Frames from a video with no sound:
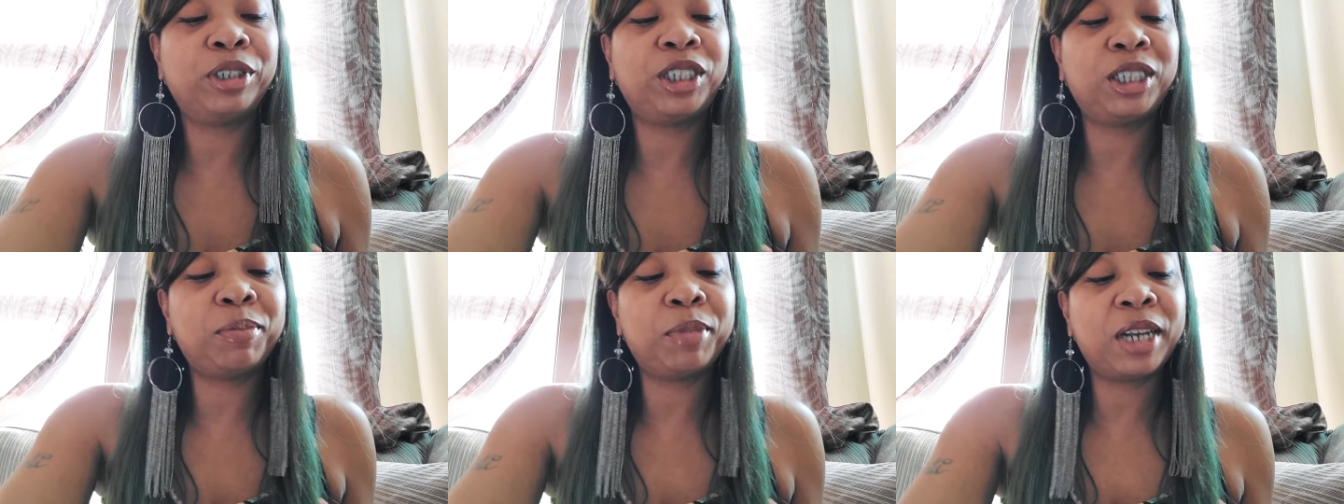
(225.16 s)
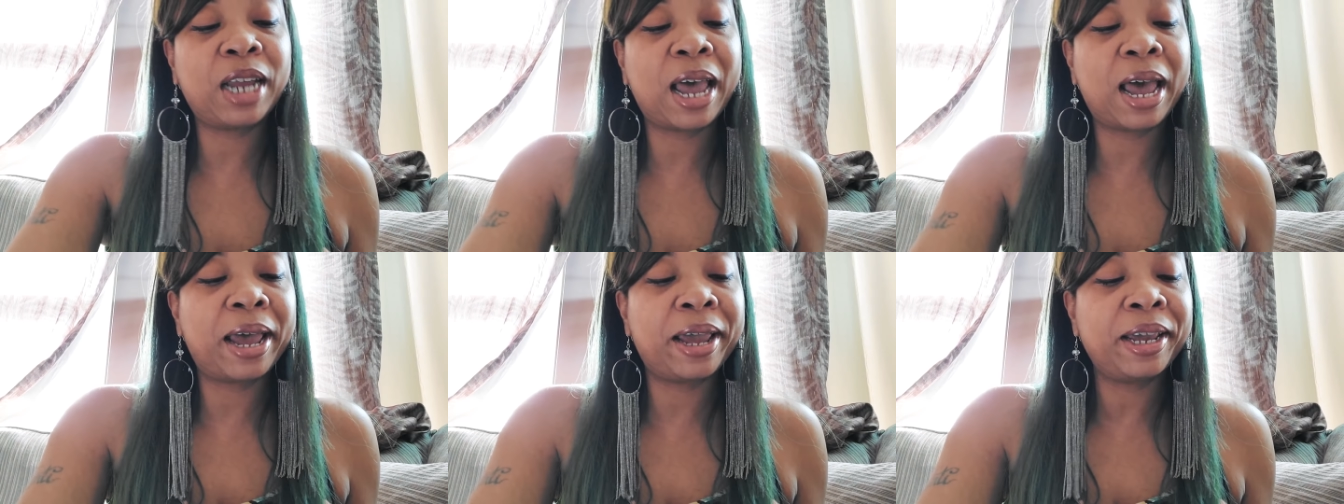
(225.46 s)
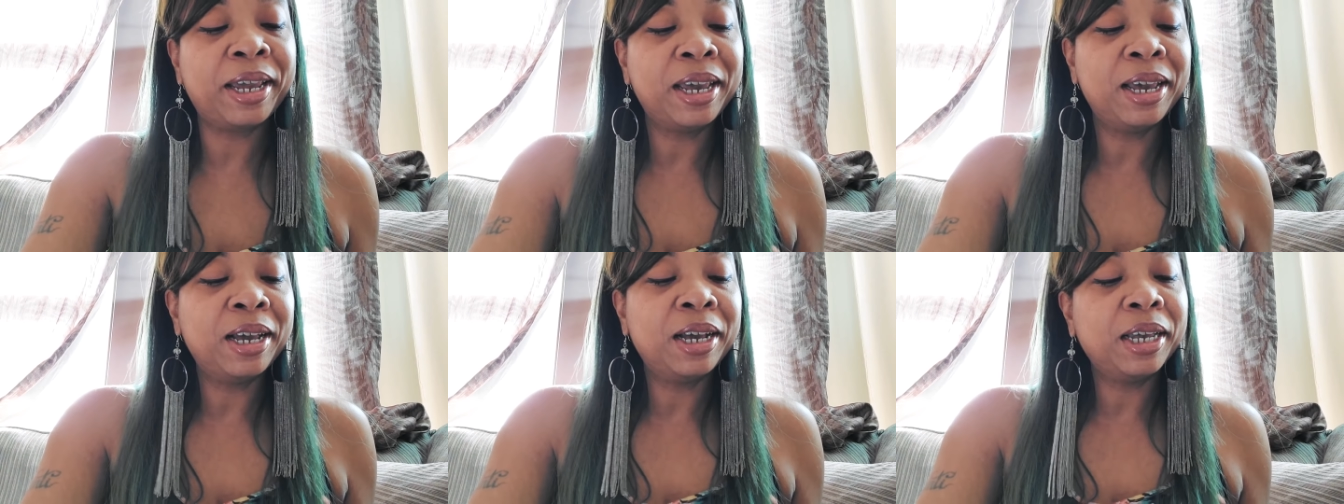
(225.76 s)
Gemini
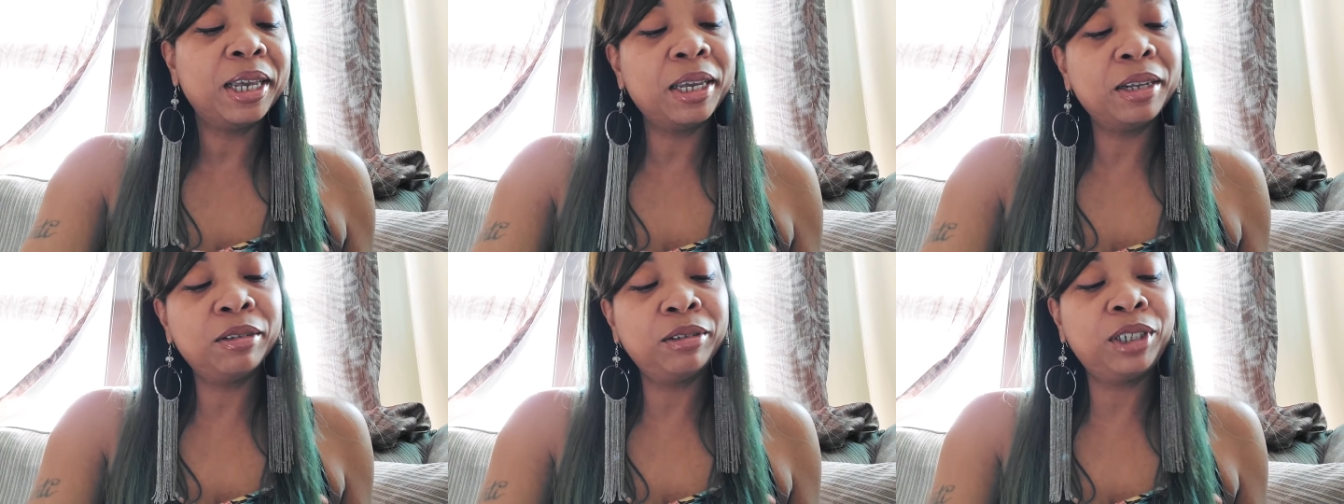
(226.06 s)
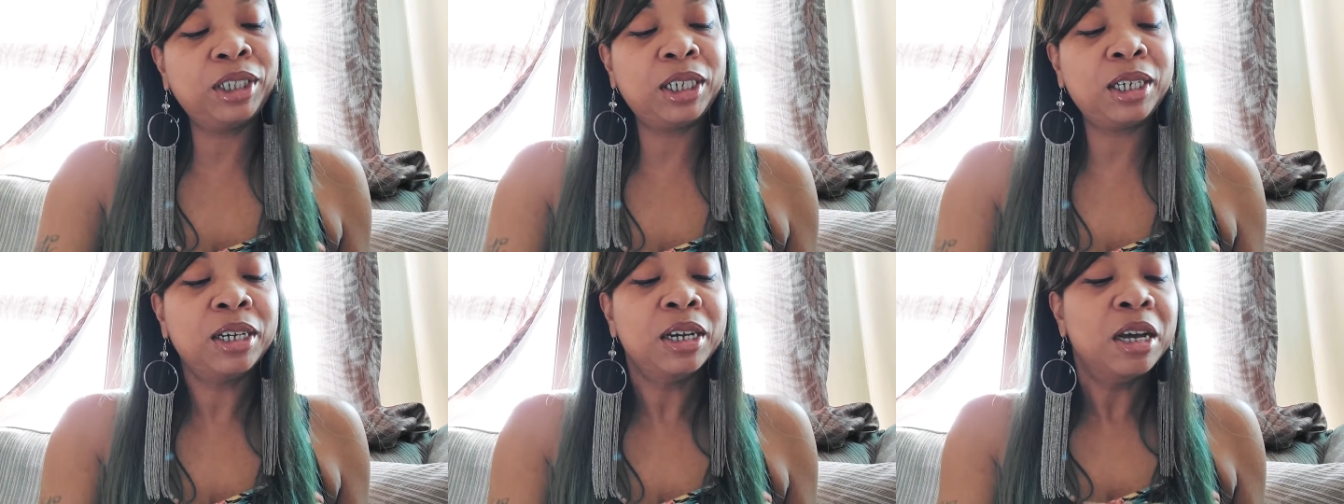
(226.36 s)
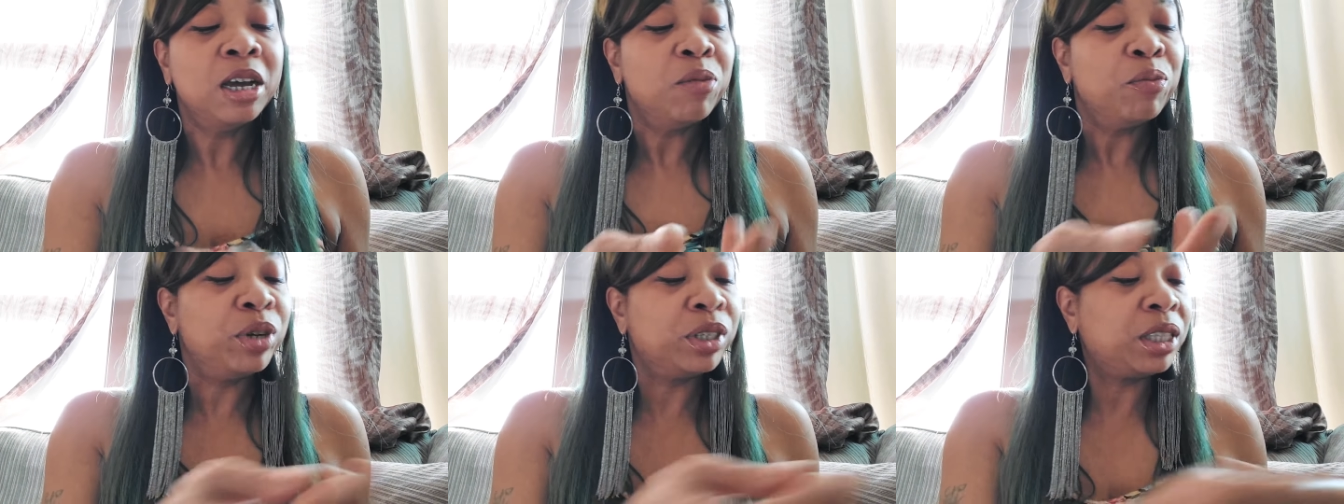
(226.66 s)
energy.
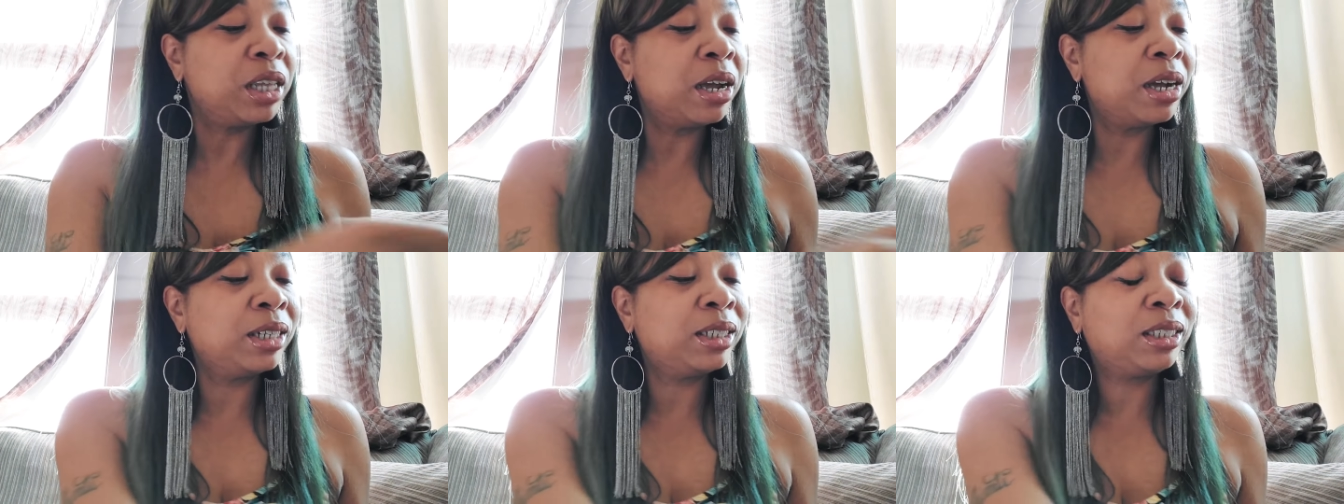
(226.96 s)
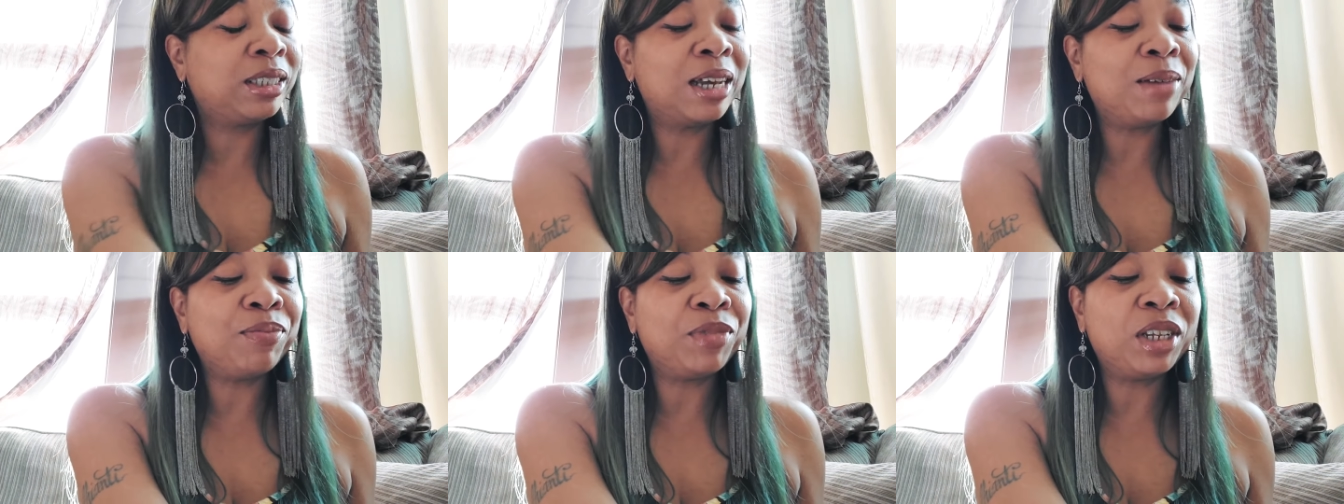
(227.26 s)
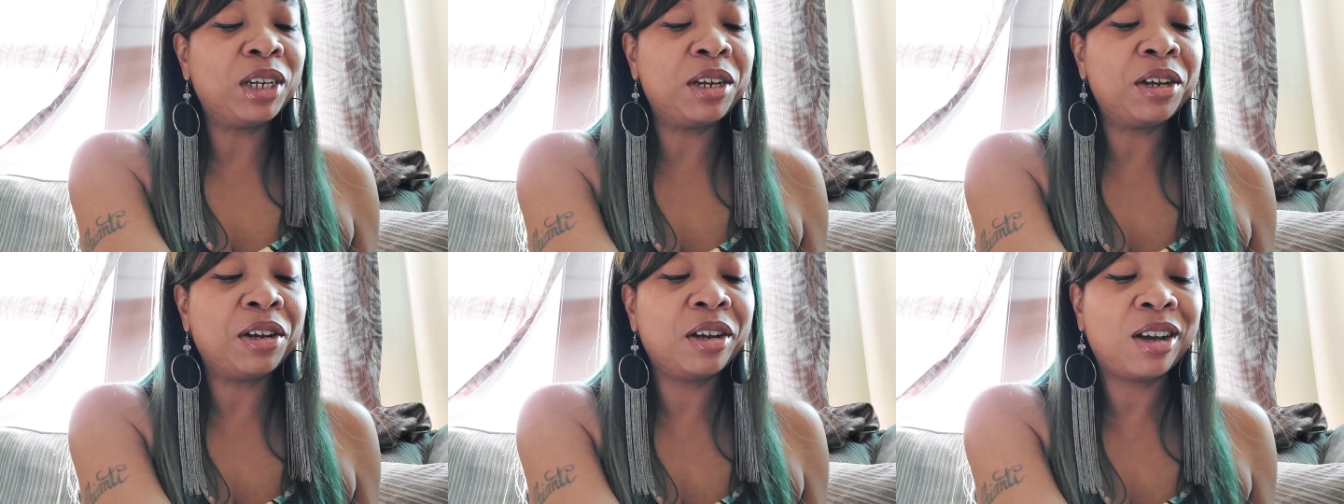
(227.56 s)
But there is
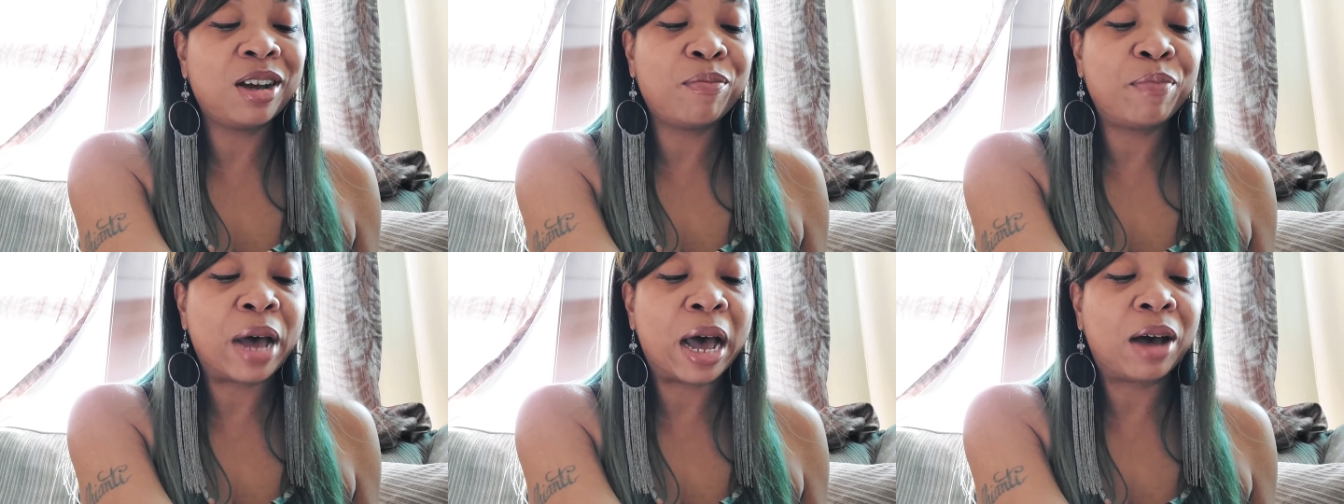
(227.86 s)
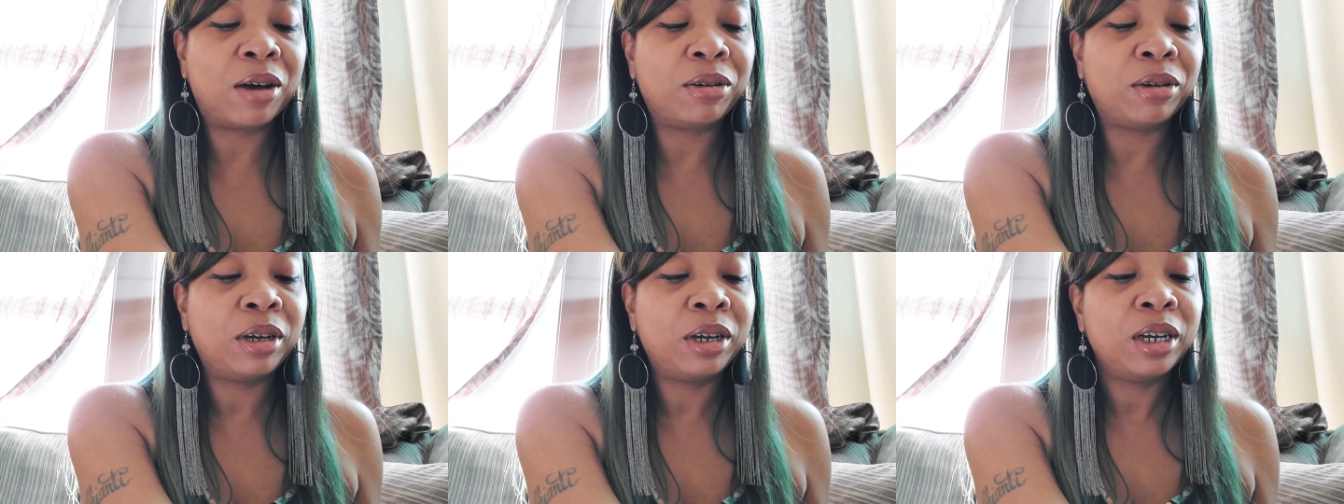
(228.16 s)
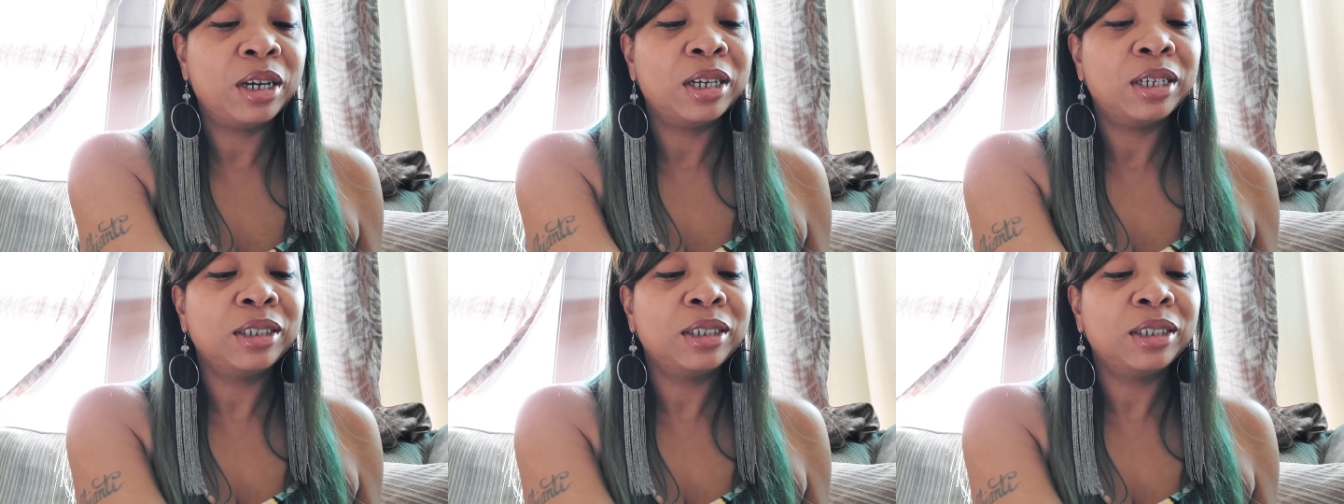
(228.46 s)
something here about